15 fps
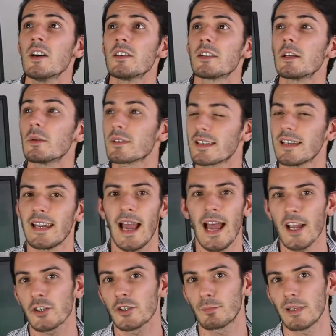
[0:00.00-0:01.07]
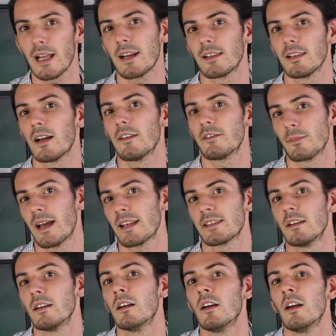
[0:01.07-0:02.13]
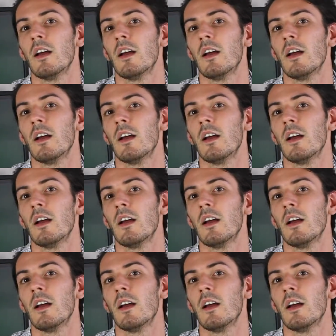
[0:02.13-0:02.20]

So you will see hash Black Lives Matter